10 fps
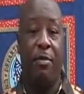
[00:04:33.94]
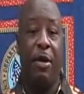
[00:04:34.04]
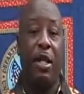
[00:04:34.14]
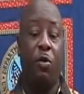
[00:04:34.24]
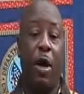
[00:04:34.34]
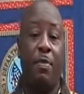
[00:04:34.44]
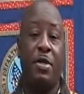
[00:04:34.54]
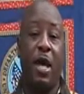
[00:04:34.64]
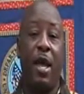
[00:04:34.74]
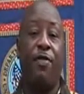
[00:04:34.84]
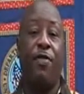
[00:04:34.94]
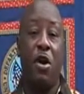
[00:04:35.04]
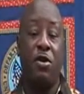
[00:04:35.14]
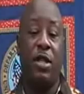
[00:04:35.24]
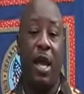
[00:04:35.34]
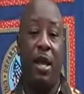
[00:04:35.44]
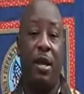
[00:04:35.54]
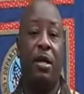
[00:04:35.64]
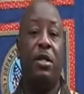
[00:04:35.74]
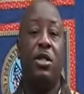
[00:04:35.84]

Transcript: It'll be at the website Thursday.